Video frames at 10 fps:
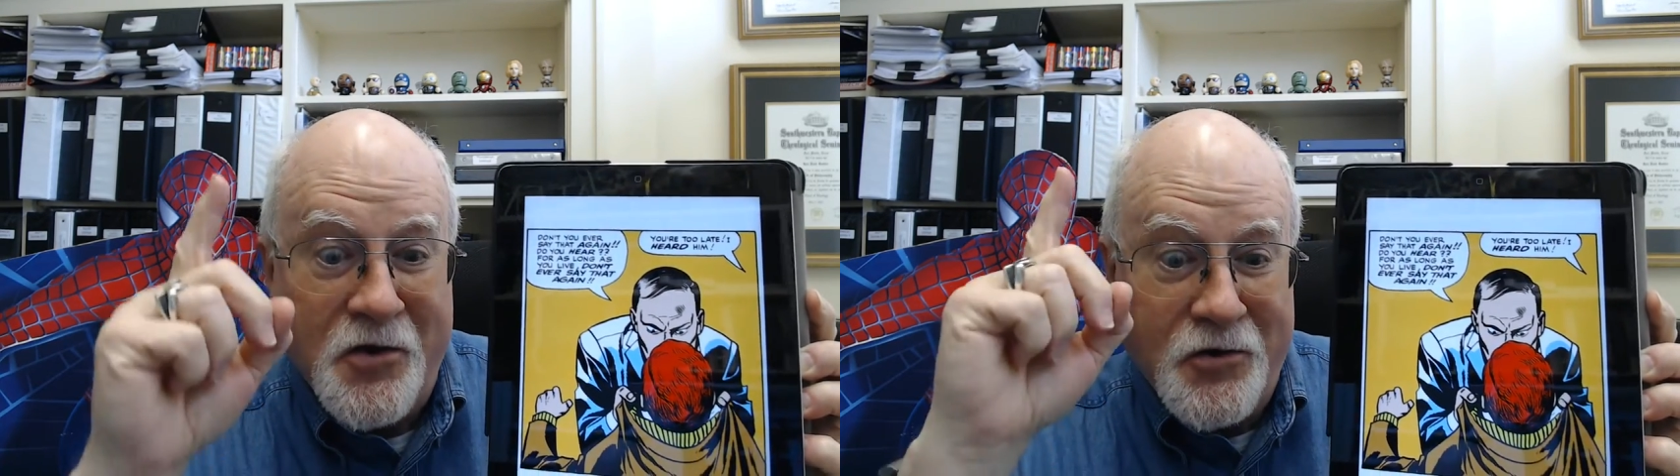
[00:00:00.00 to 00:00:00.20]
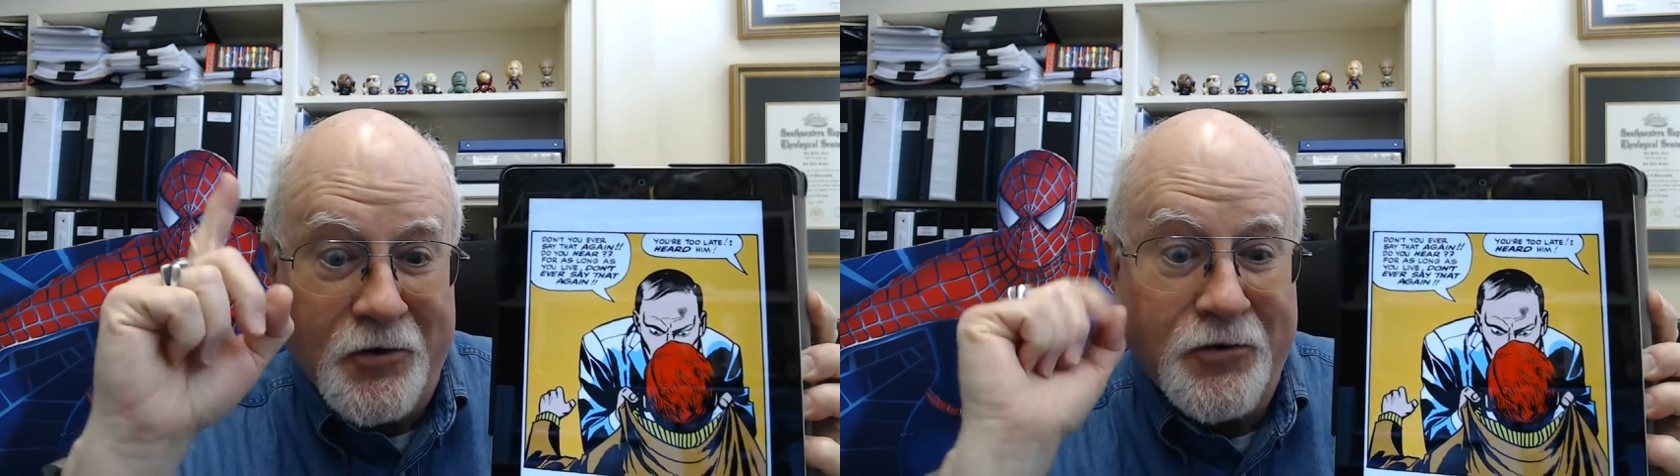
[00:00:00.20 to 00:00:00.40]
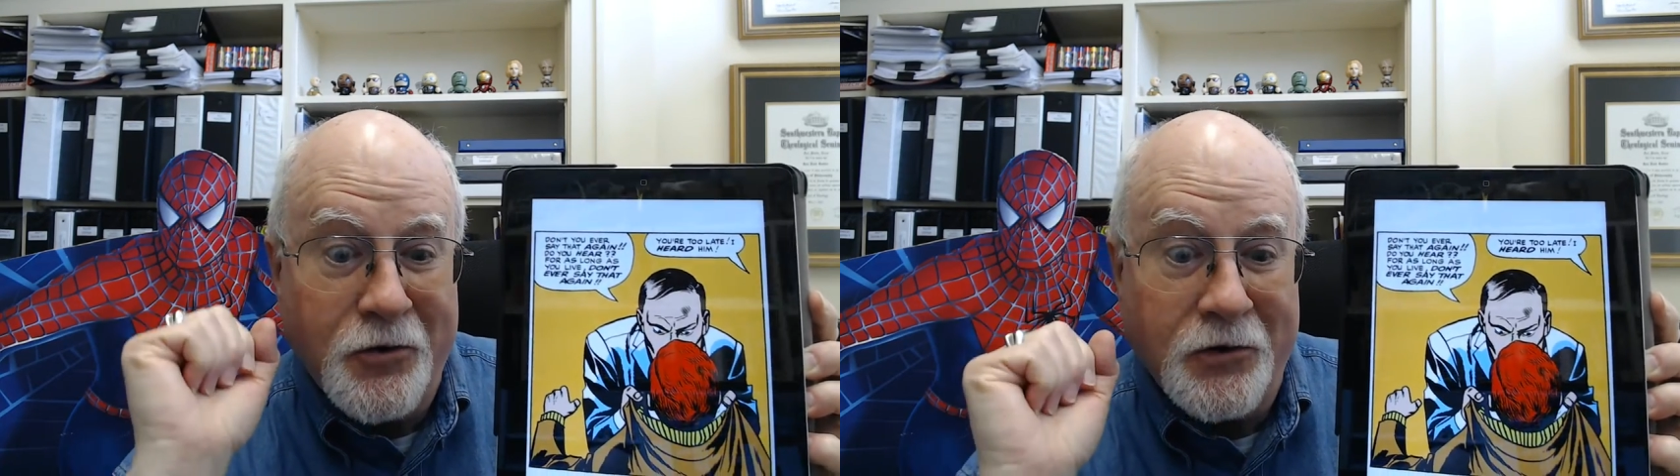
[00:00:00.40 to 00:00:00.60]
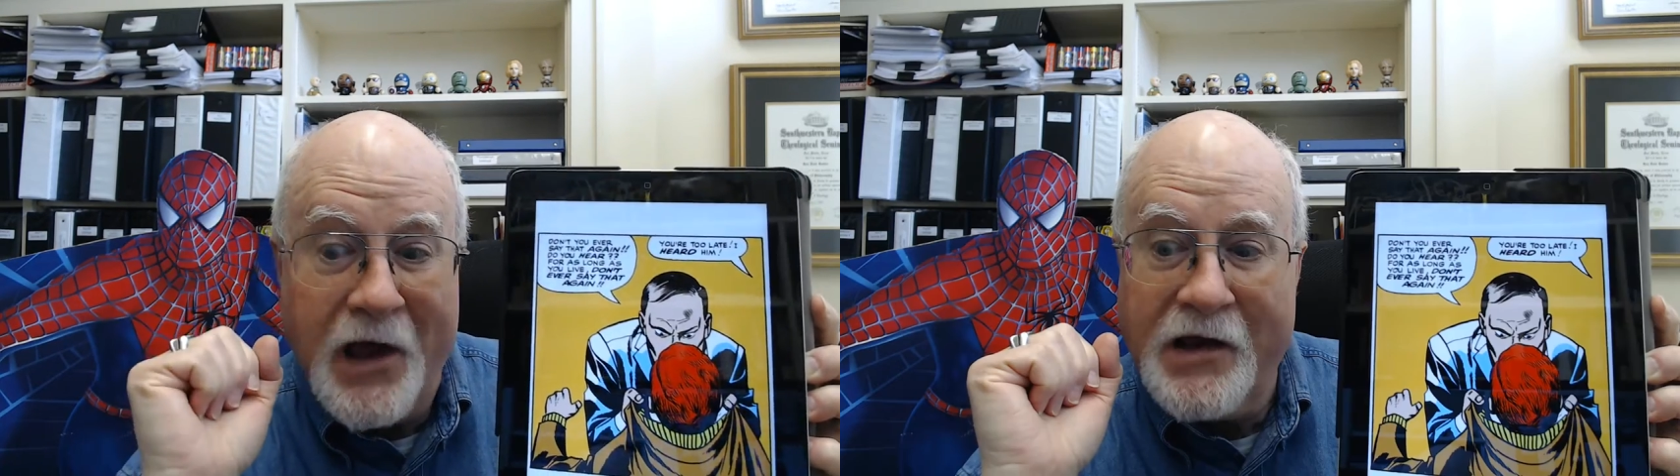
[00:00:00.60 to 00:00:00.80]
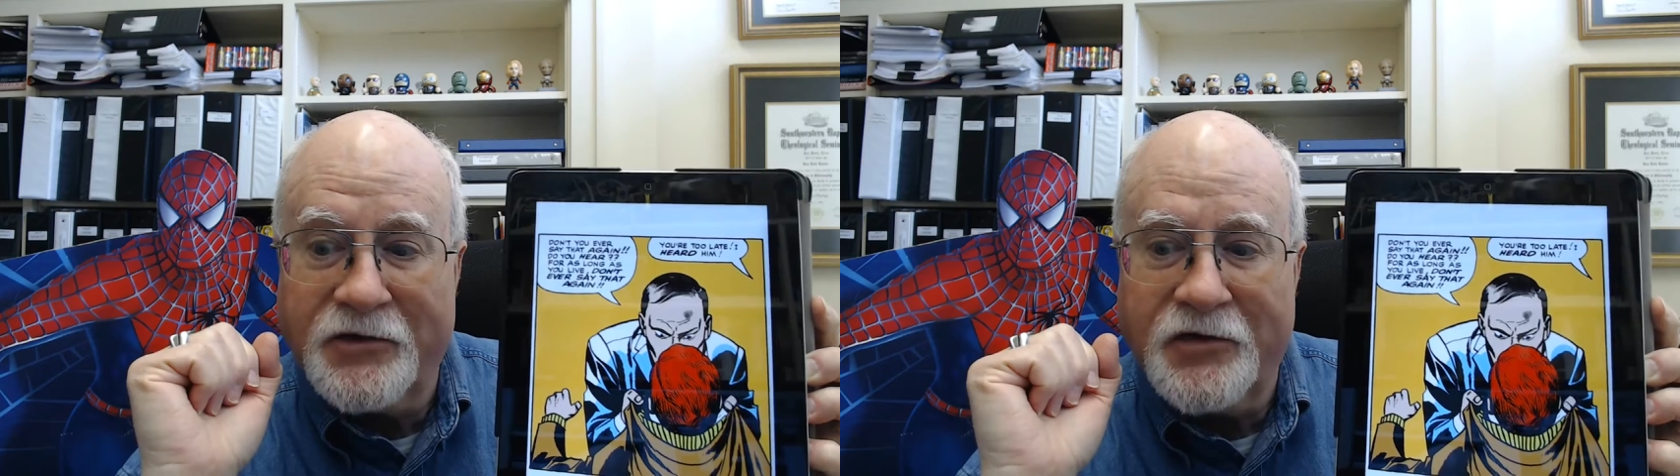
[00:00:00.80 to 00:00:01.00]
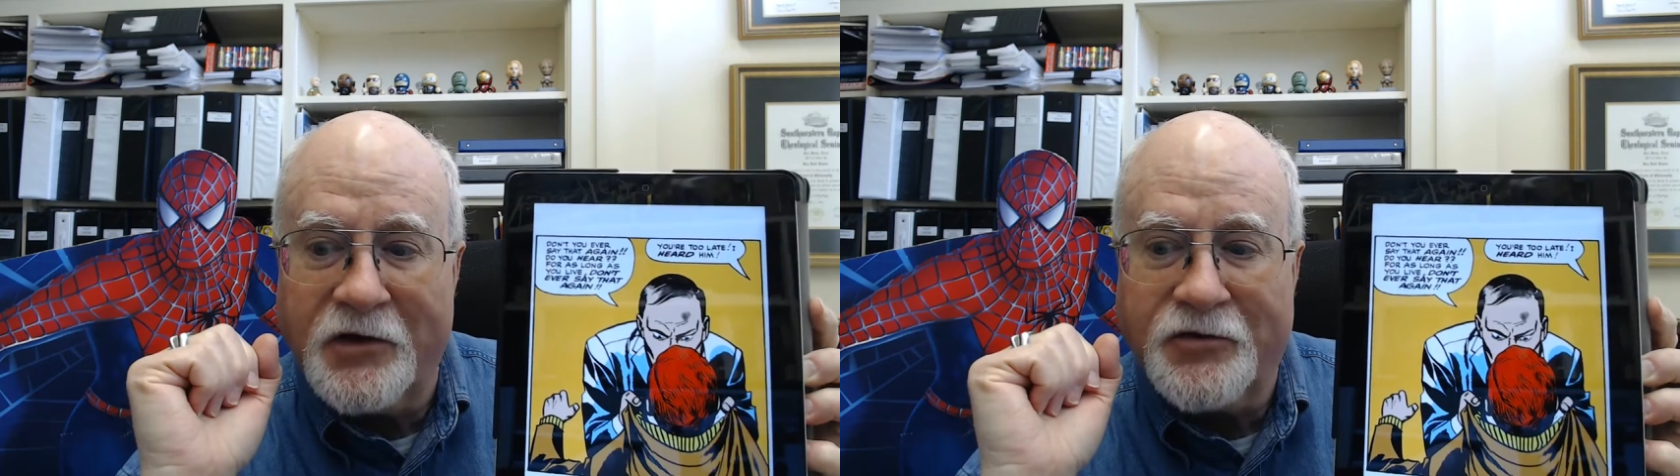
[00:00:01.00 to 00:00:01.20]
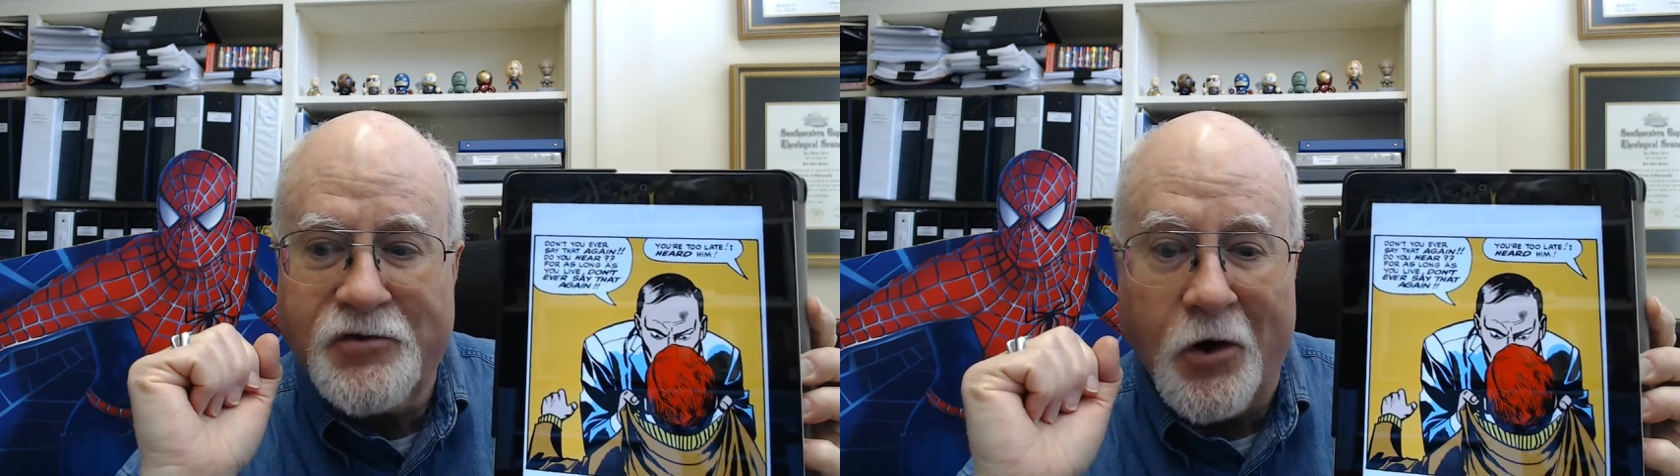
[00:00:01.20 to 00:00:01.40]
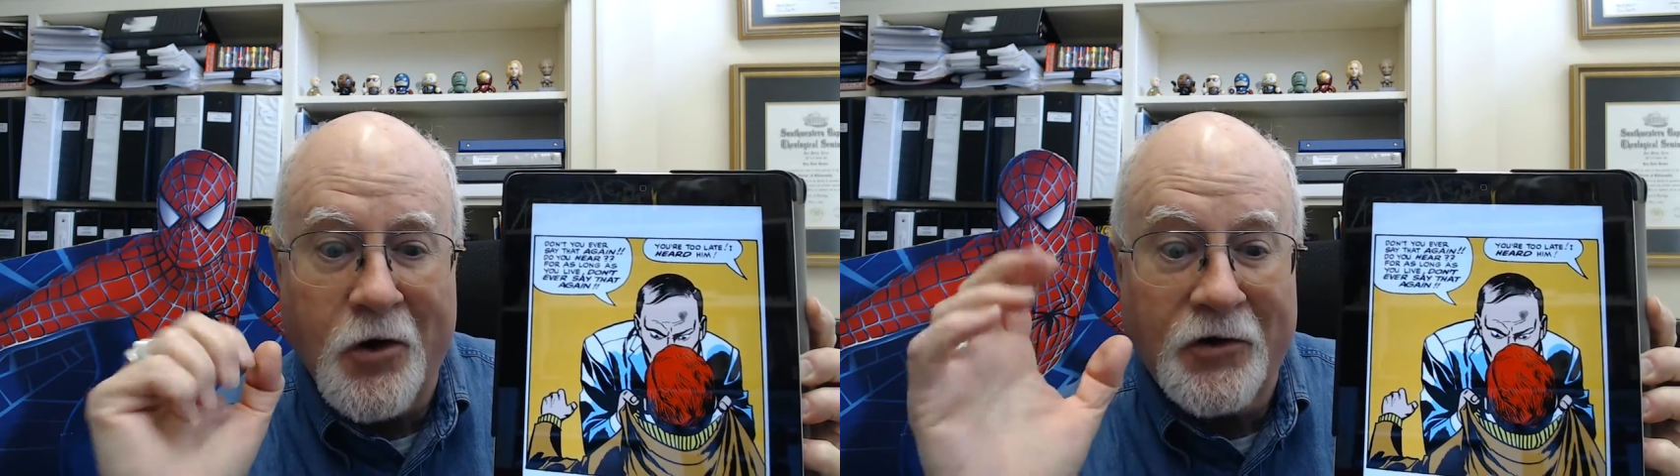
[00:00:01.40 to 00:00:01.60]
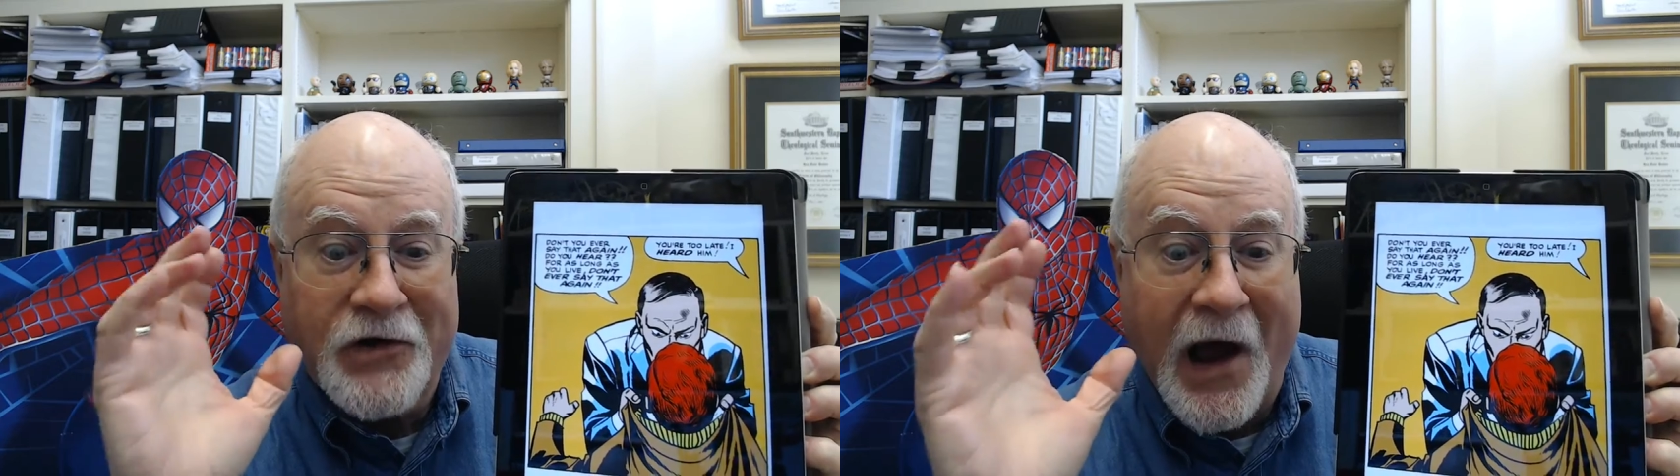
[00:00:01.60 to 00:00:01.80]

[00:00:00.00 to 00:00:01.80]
You're too late, says Charles.